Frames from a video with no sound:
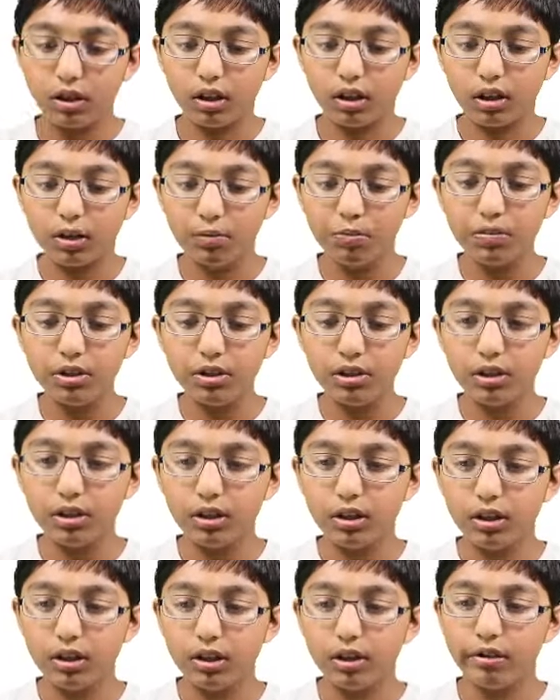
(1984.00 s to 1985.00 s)
times,
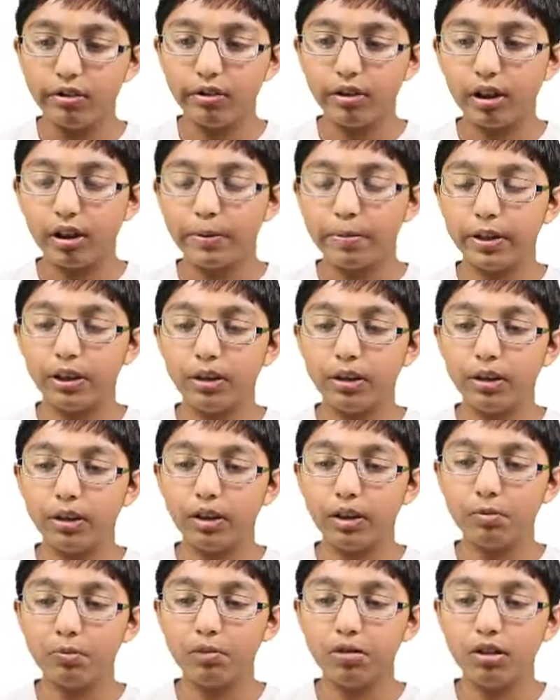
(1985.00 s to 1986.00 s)
instead of typing
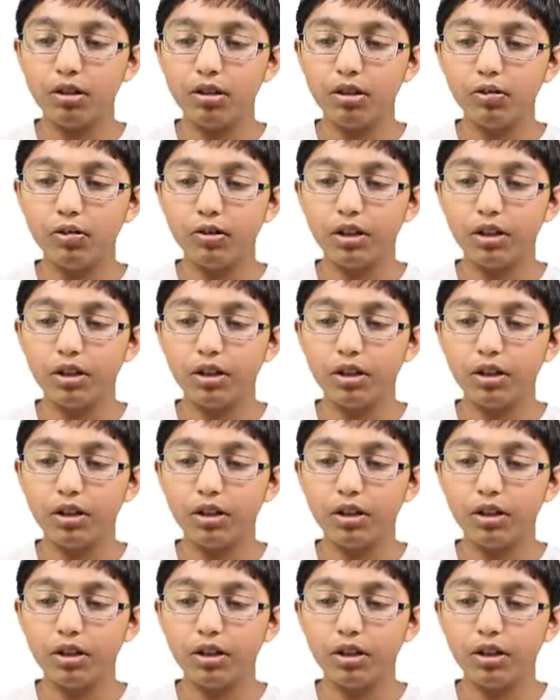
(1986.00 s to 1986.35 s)
times,